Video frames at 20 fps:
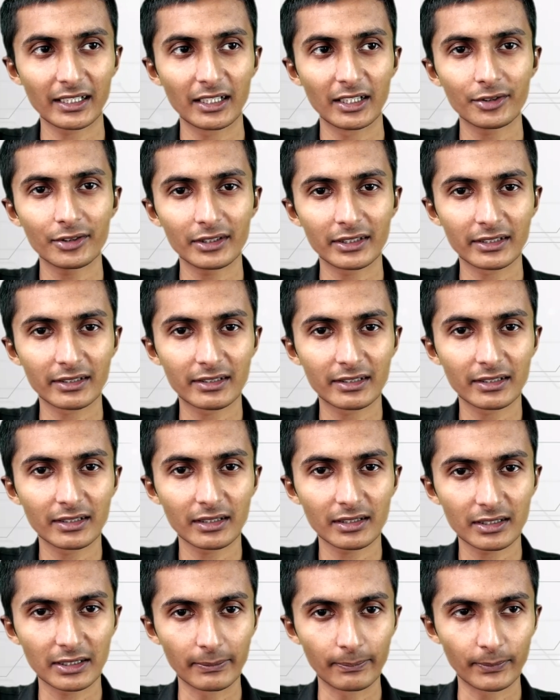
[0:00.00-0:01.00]
So this is a
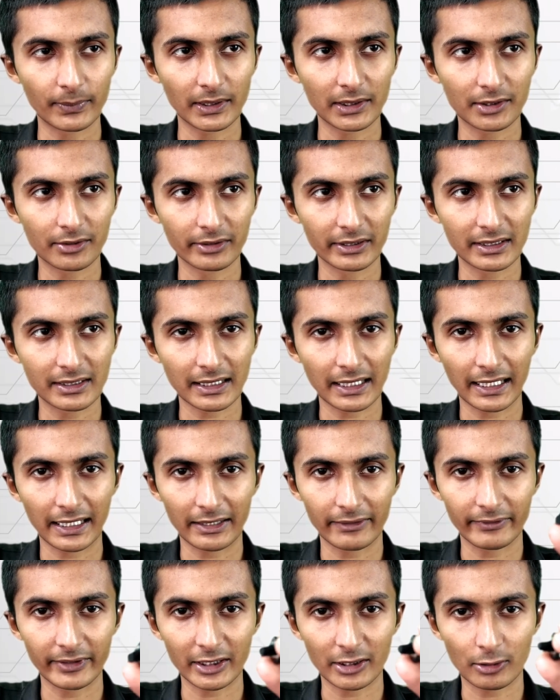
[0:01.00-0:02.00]
simple switch
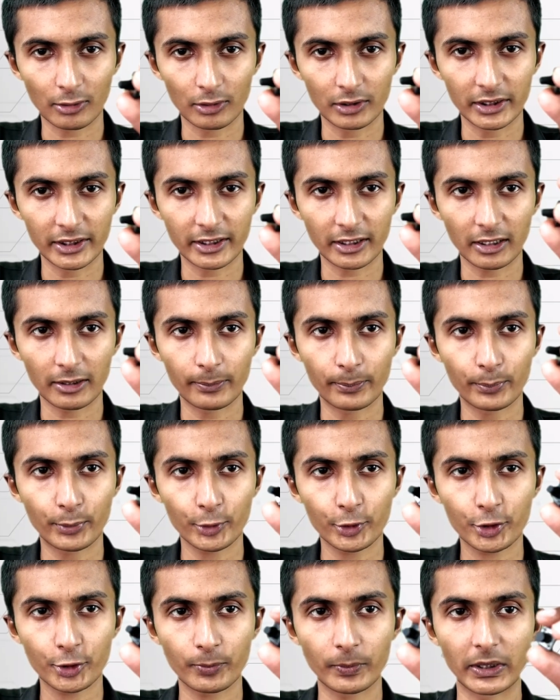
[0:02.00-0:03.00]
and we call it a
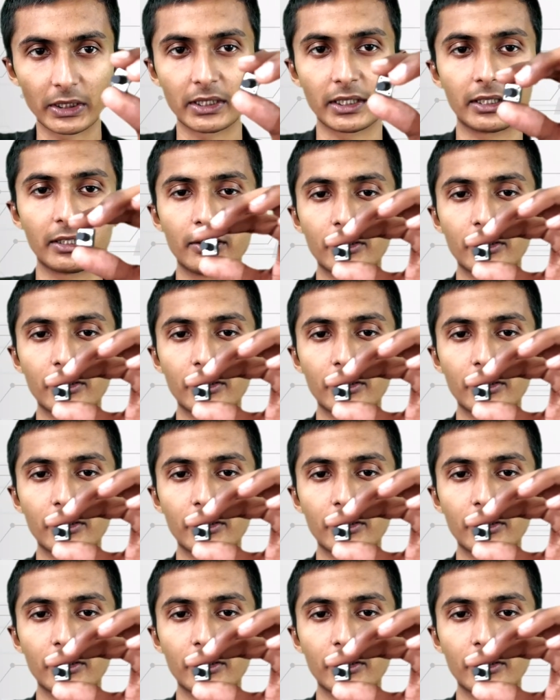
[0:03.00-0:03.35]
push button.